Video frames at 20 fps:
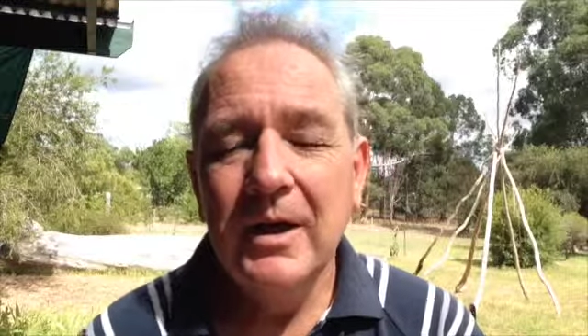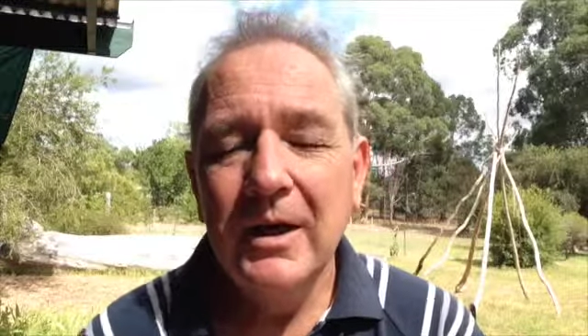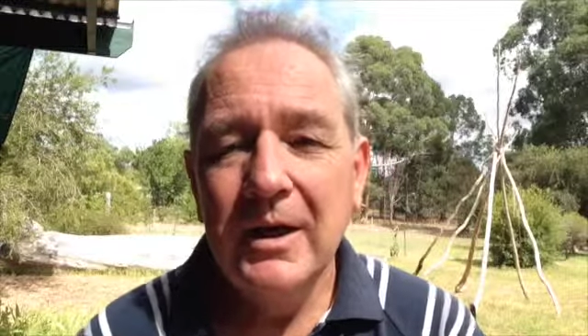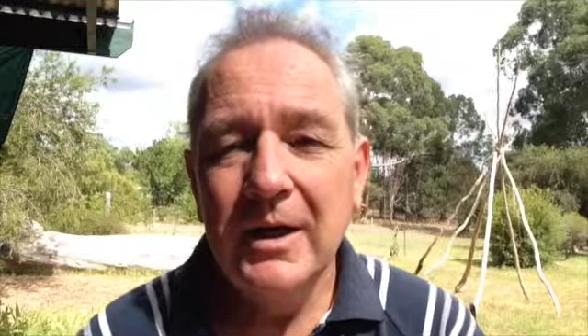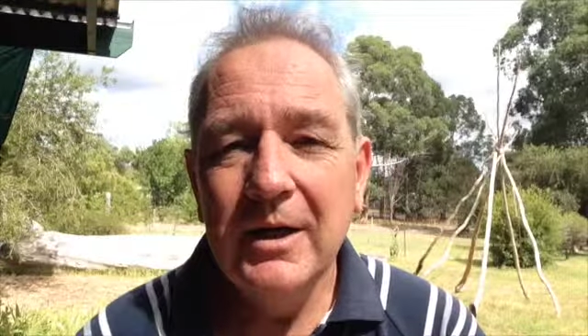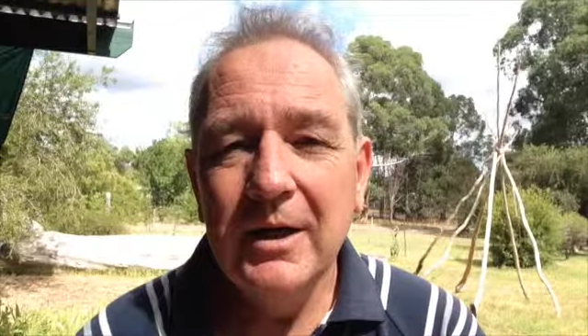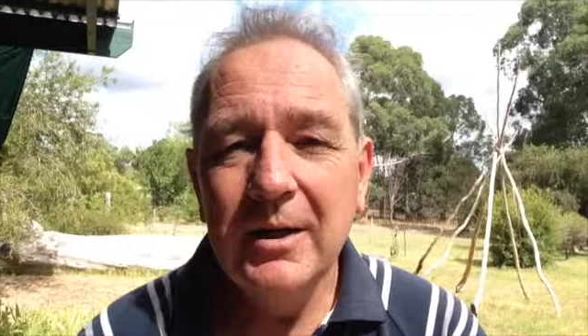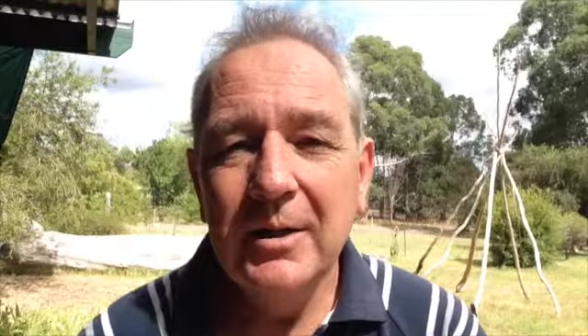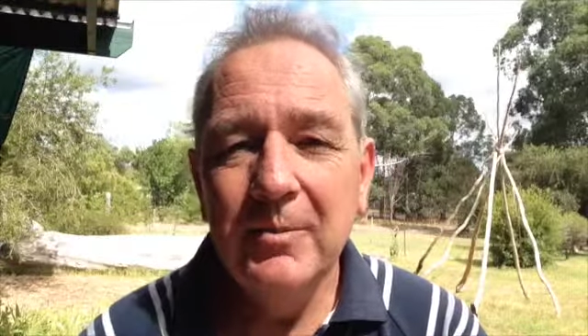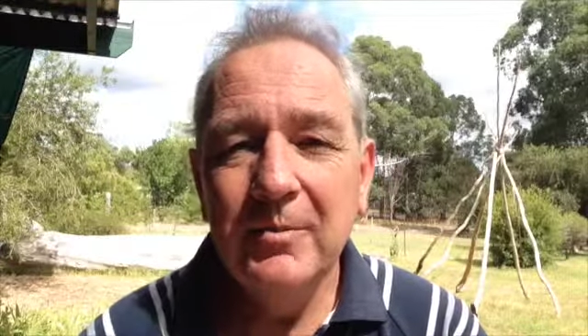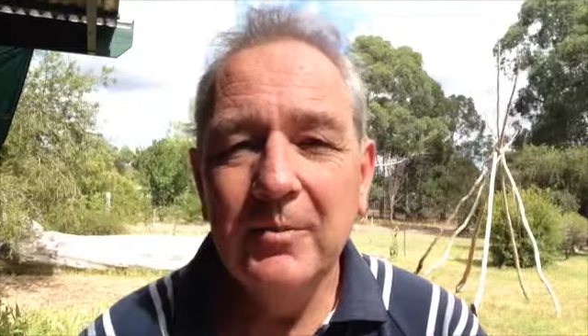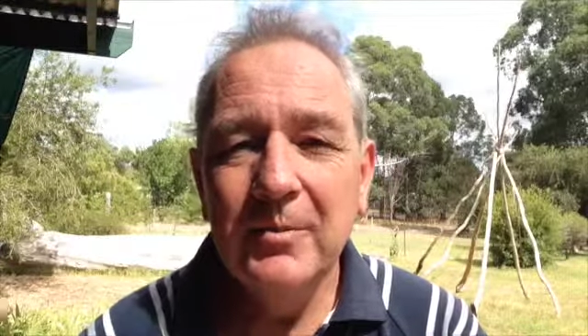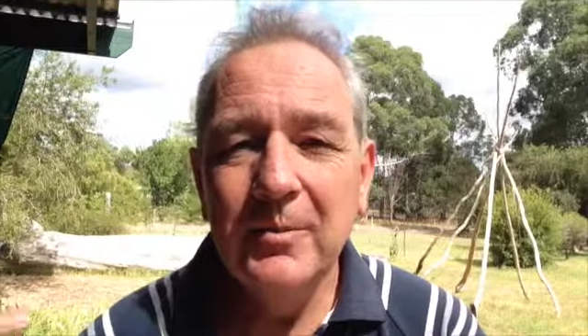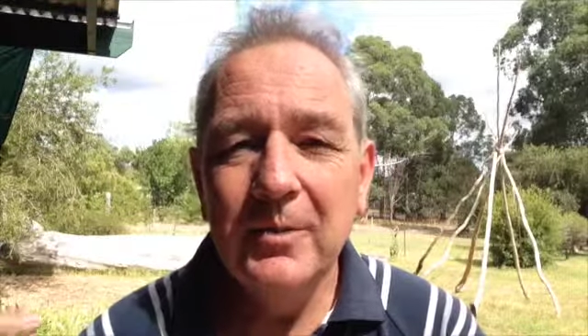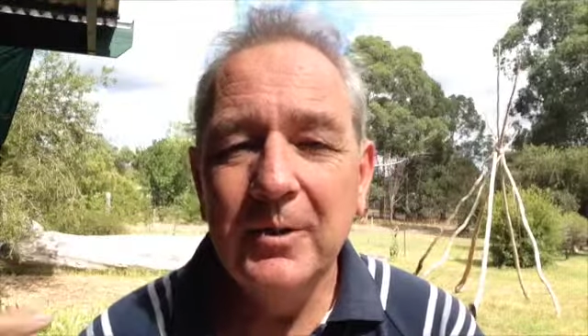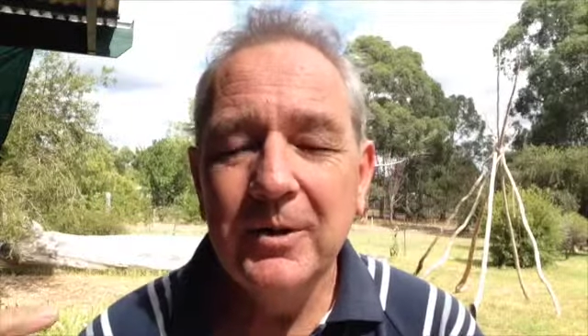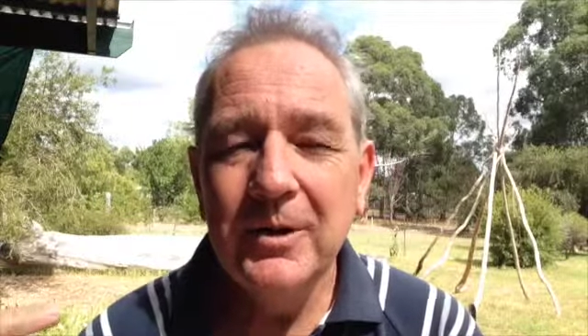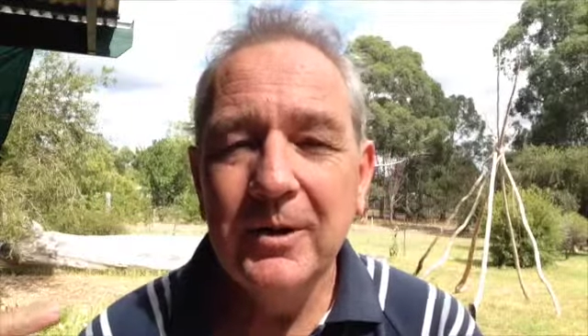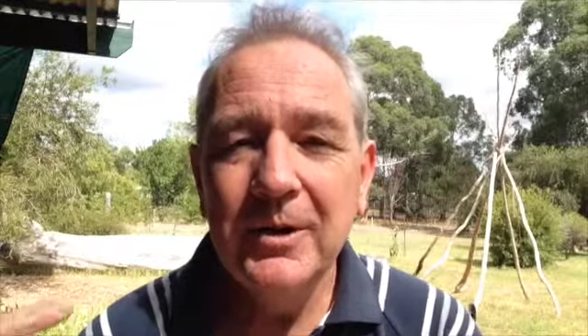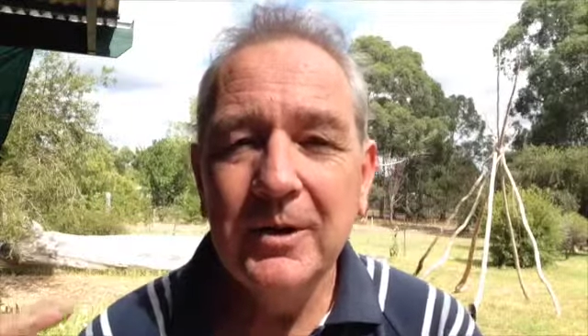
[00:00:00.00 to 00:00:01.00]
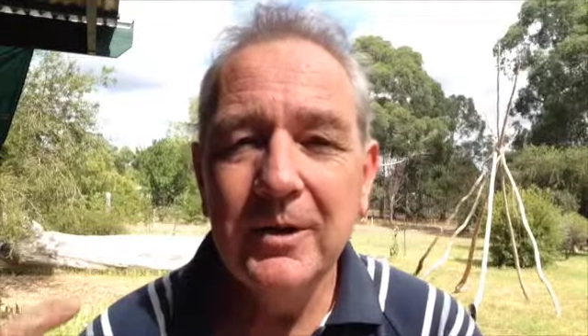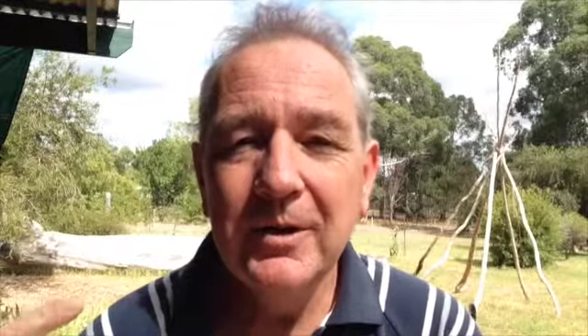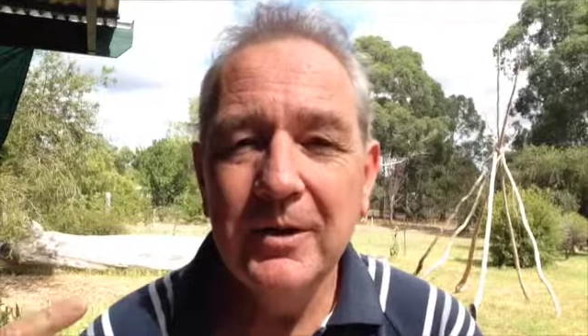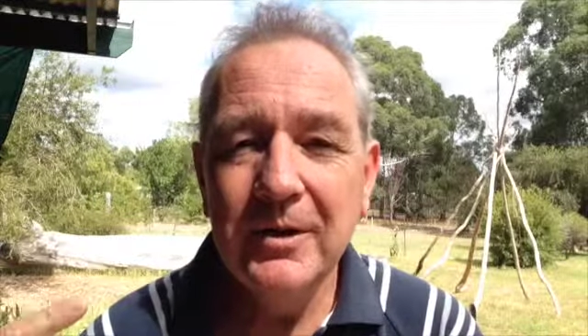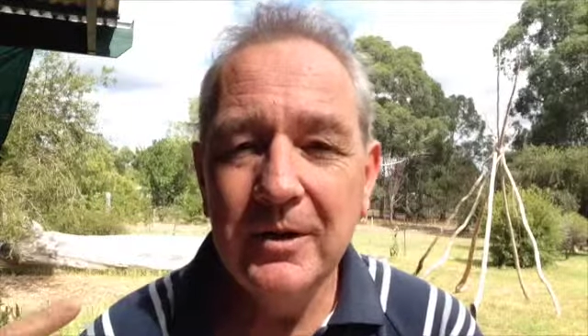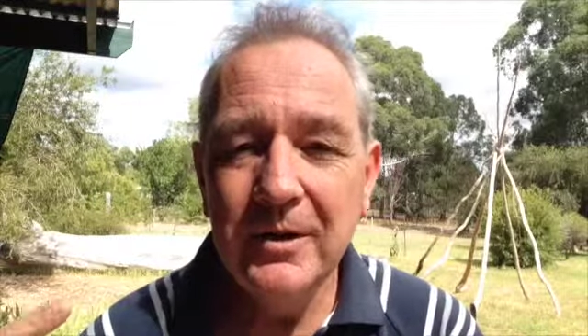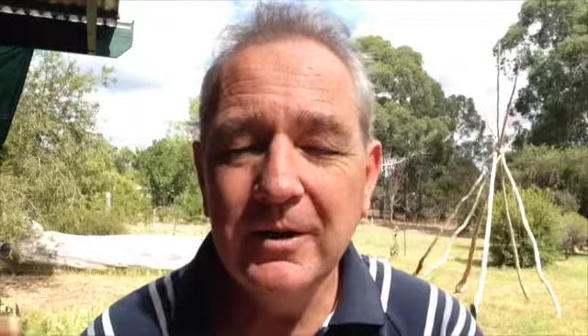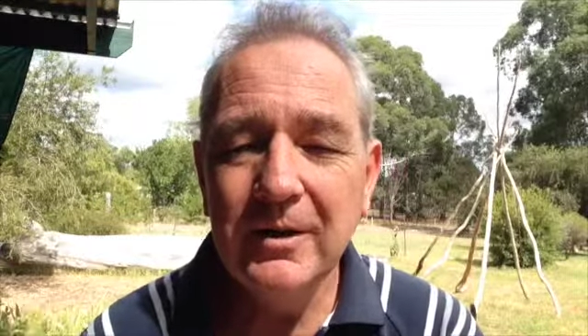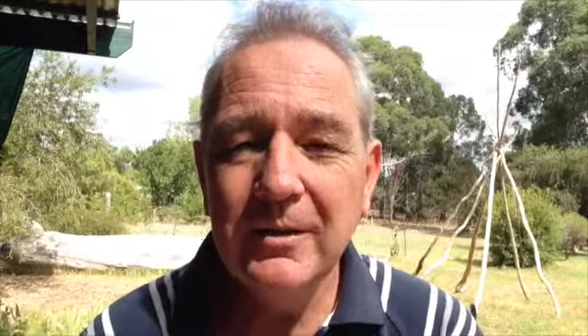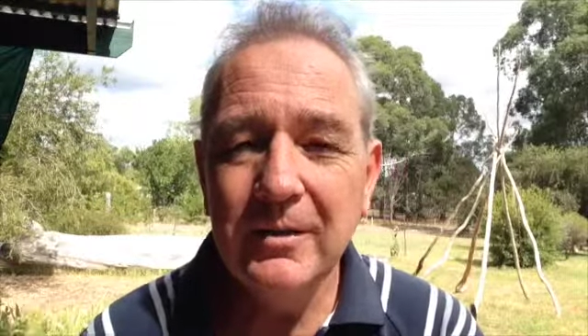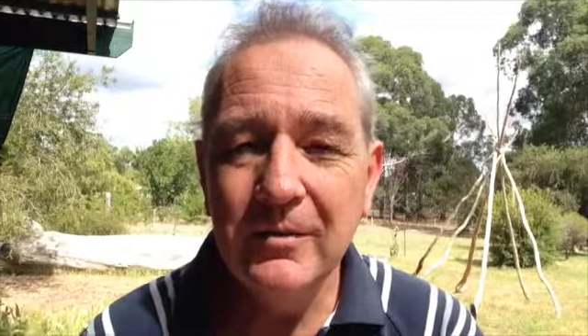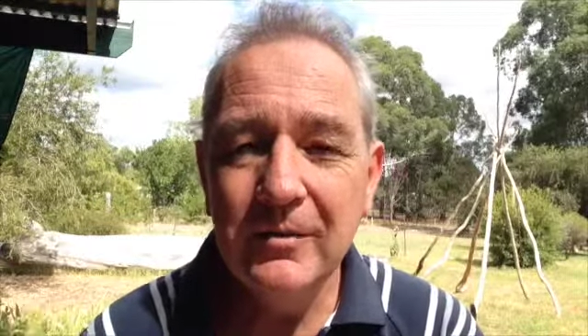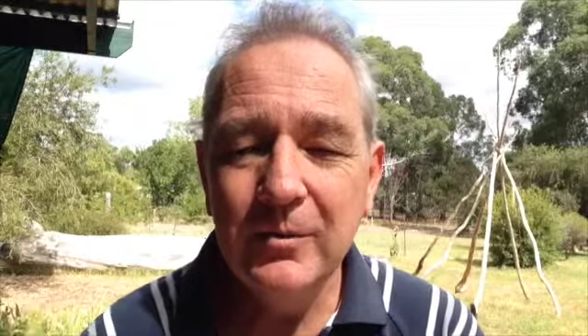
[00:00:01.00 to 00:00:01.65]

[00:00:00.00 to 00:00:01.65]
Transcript: you know,